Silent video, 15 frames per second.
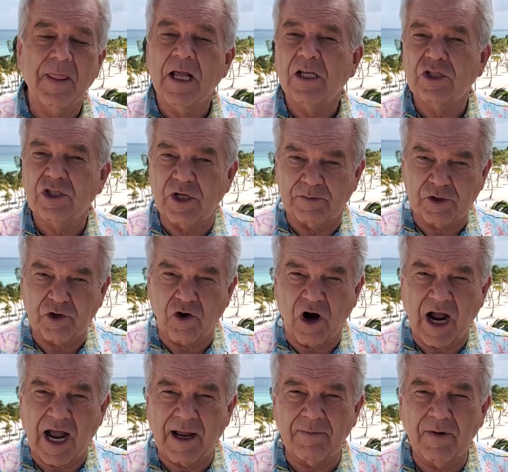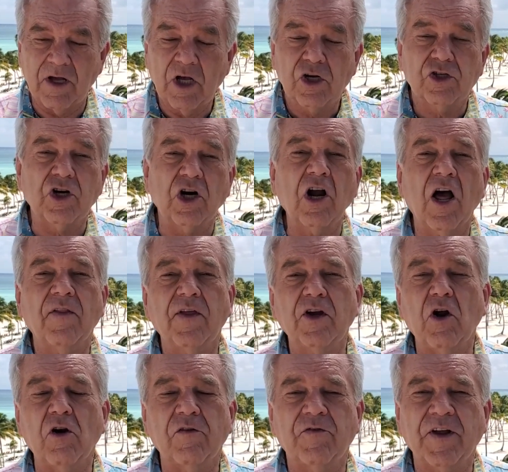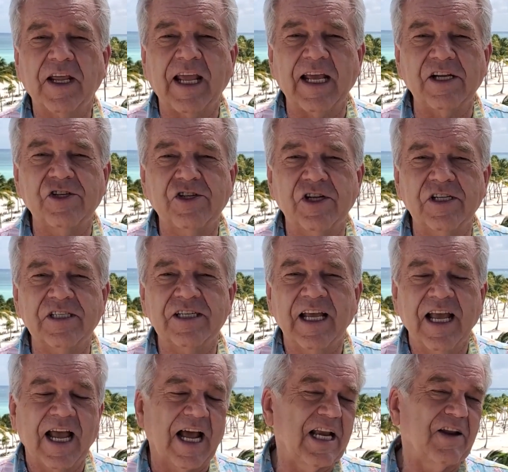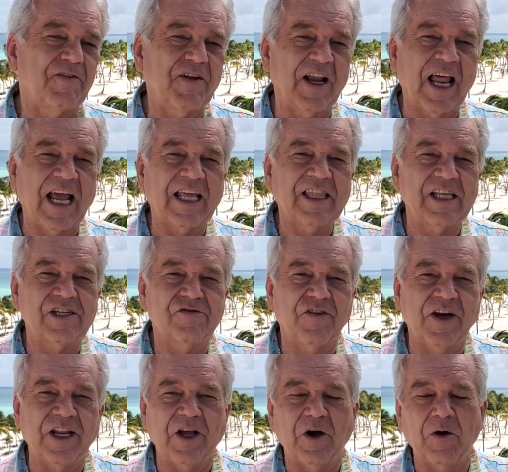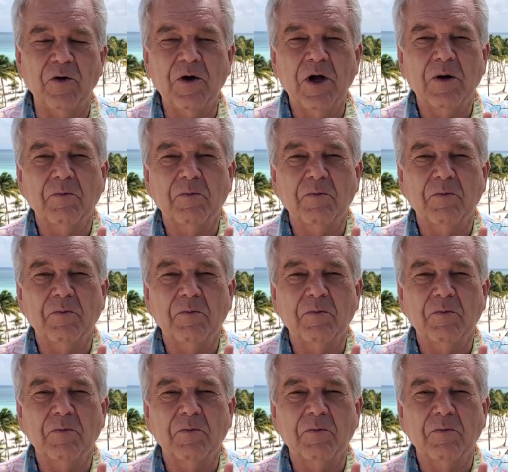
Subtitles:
Subscribe, turn on the notifications, and if you like this video,